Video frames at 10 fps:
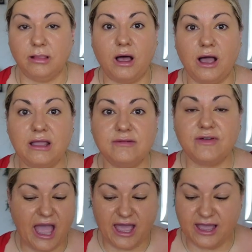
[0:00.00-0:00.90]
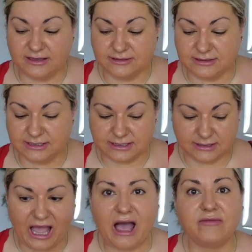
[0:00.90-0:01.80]
live and
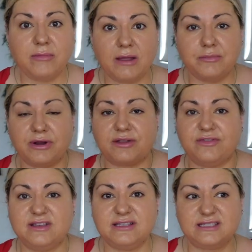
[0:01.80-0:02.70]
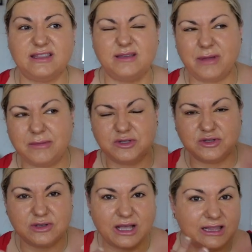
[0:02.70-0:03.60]
have my breakfast, and then maybe
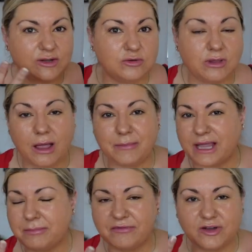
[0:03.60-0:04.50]
do a little light makeup.